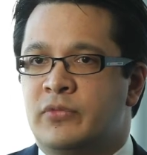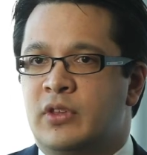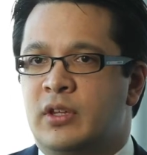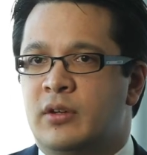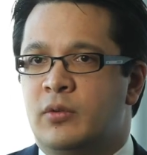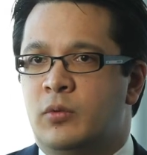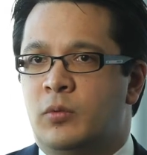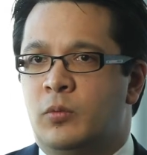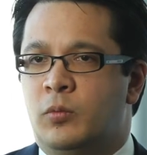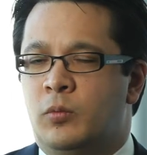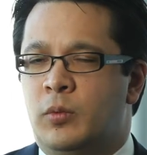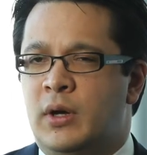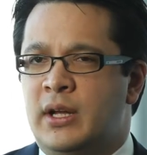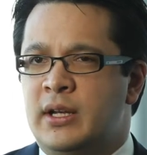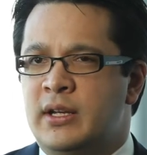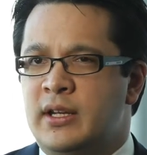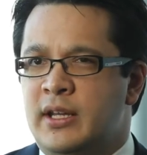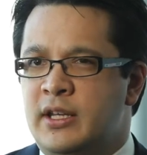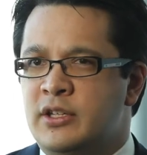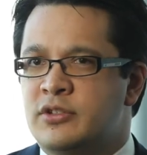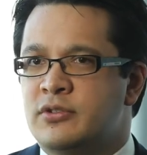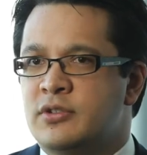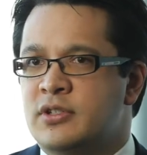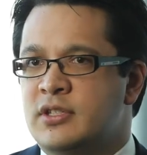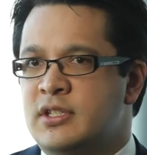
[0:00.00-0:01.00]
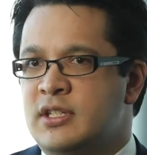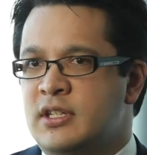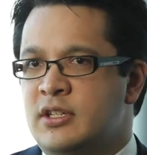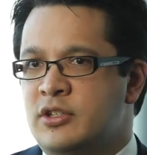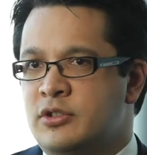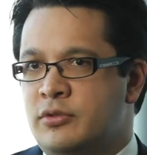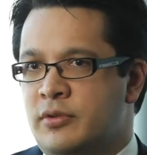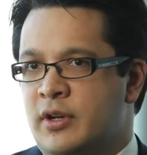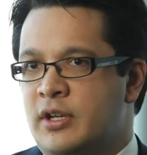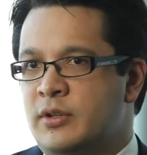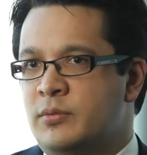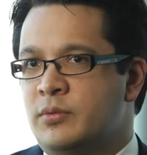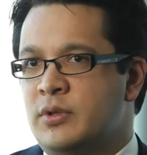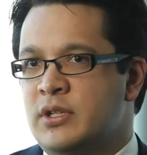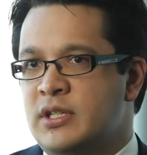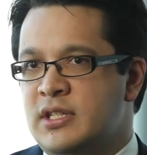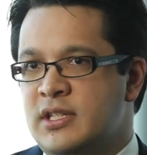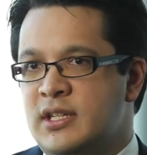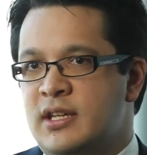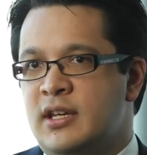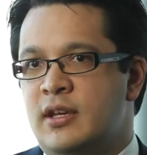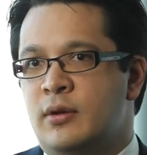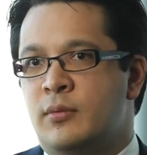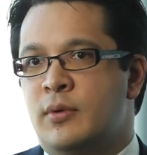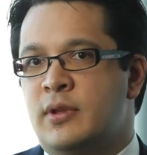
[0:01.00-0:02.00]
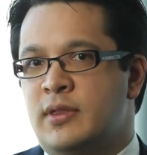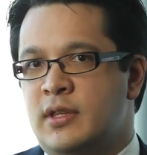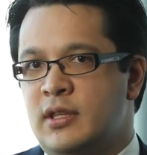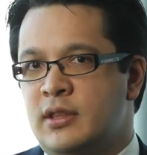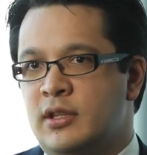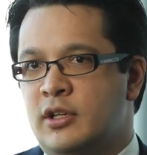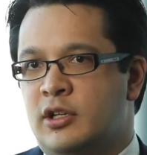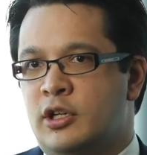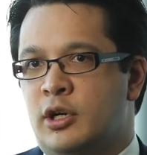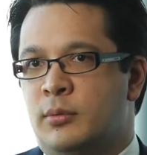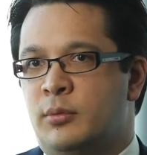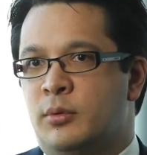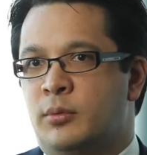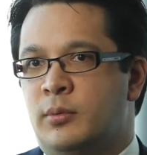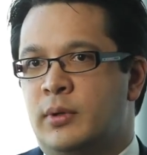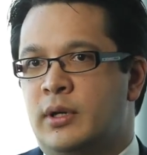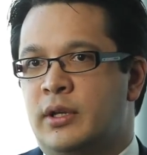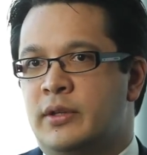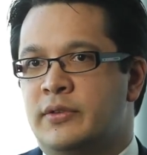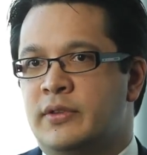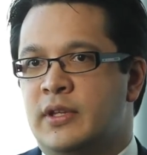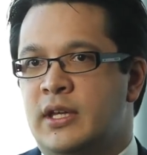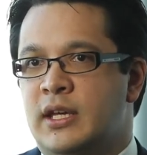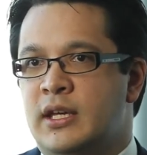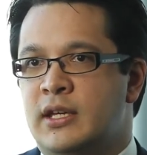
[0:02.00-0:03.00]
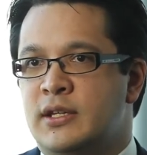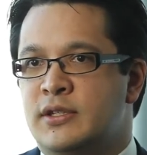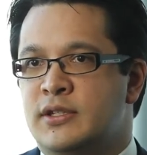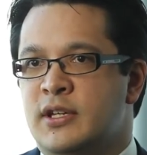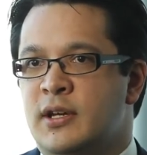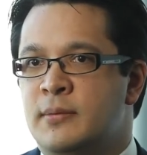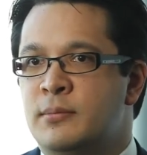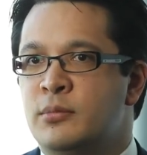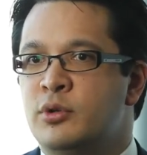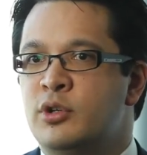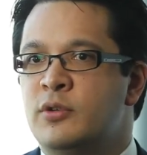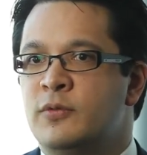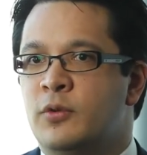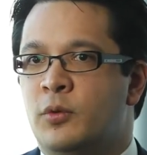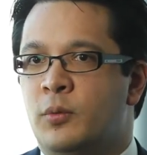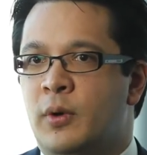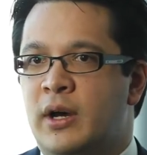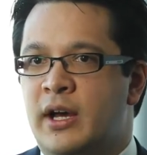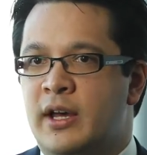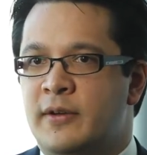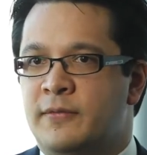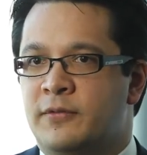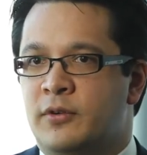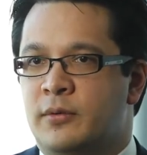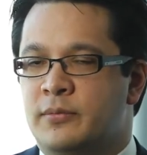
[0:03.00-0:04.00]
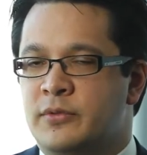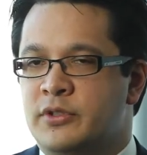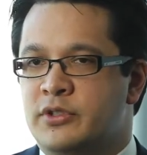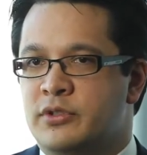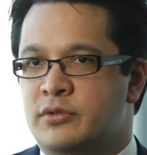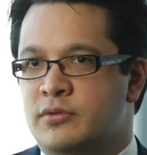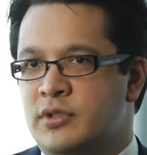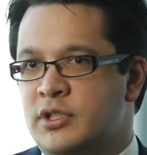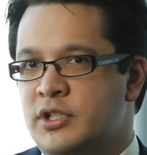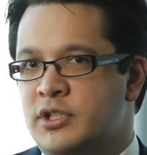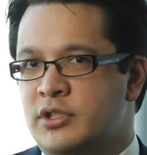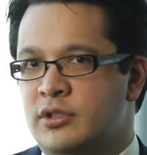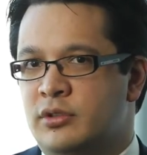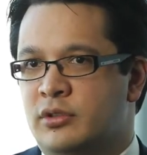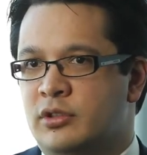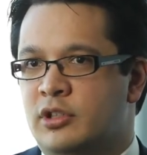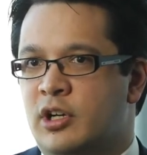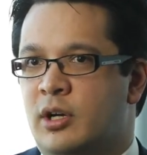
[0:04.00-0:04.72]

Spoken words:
One interesting trend we're seeing within the Commonwealth is a move away from the traditional